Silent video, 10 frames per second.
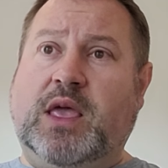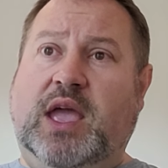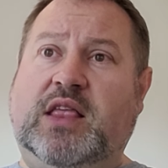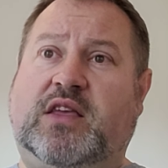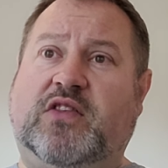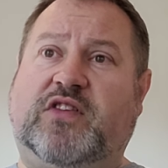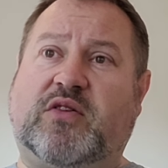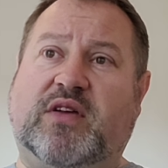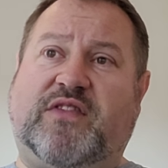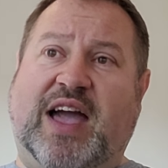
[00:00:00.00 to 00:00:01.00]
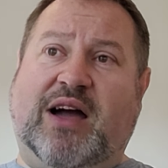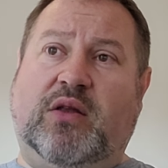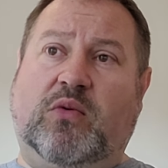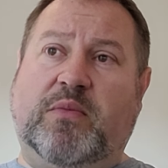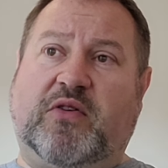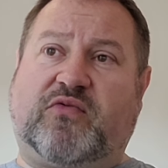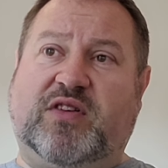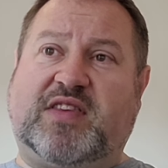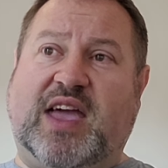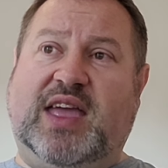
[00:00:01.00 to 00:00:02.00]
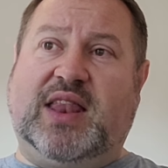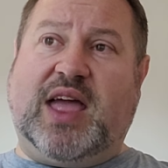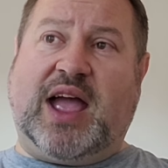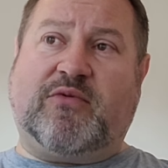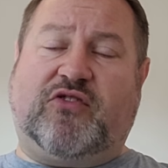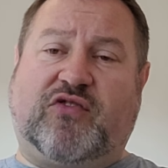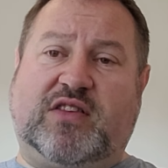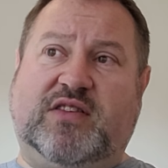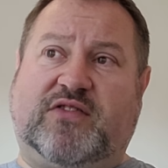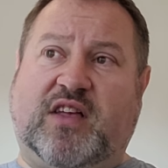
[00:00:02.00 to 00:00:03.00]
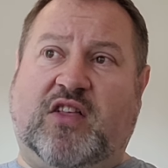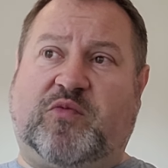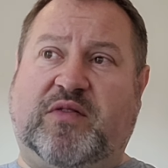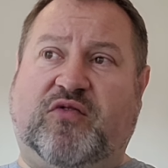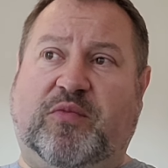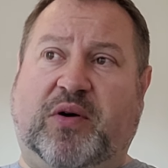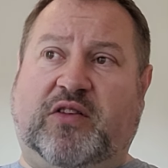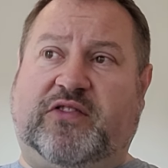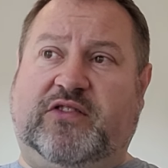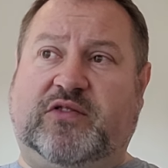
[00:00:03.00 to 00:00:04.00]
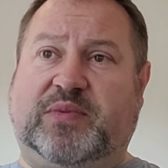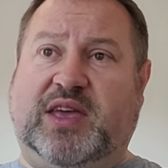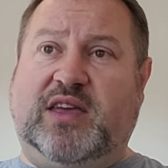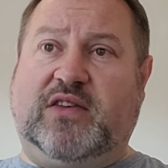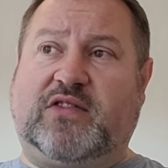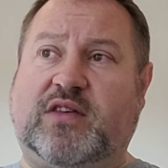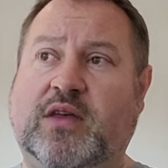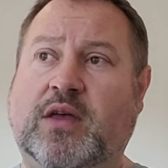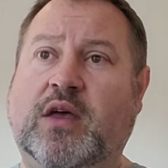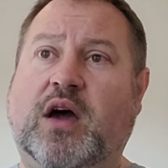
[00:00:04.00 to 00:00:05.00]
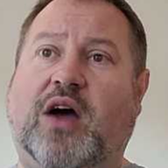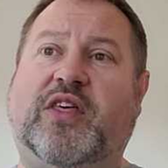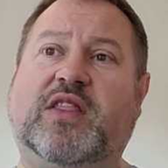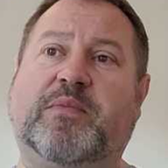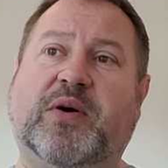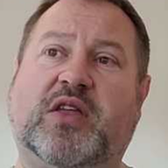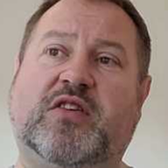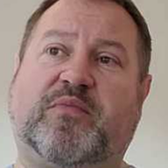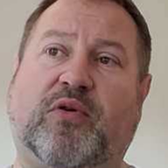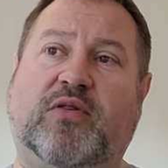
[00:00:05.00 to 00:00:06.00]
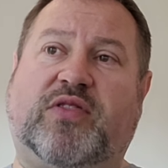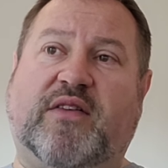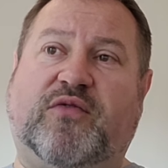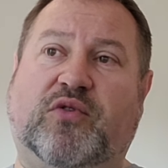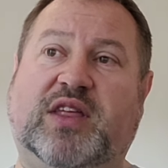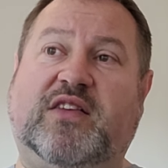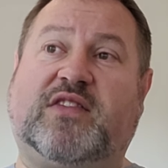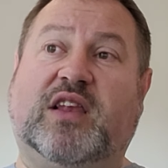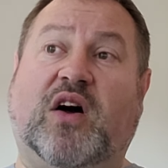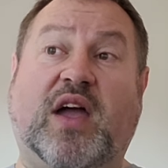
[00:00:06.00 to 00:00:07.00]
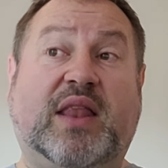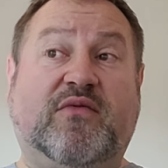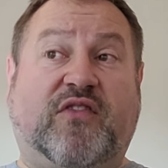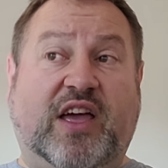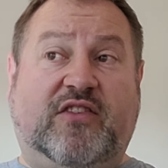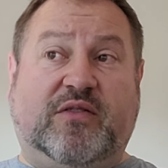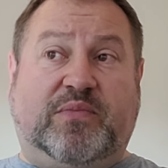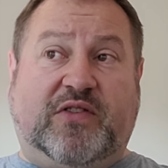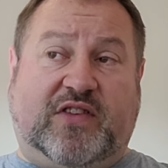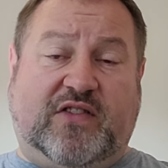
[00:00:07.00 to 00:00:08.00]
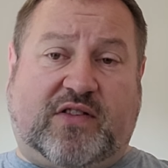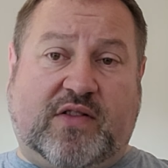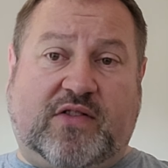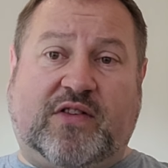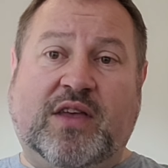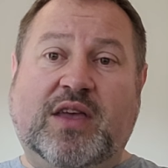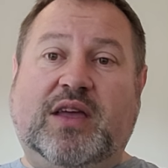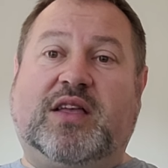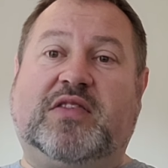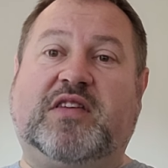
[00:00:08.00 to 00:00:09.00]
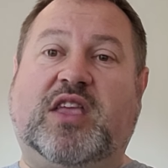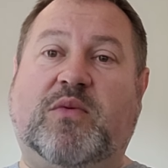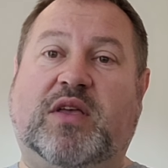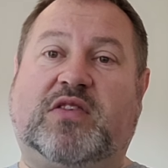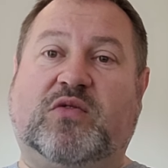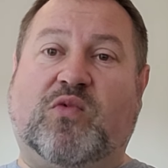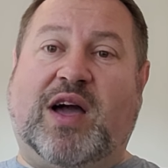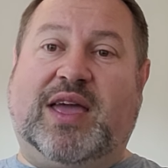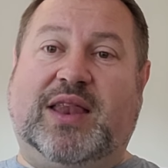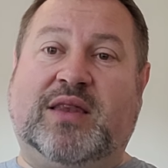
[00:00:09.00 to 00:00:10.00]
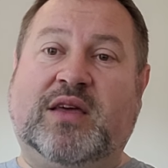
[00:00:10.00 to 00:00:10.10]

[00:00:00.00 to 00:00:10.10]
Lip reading: In considering for how long we must retain our restrictive stance before policy should be eased, I think the burden of proof, therefore, needs to lie in inflation persistence continuing to wane.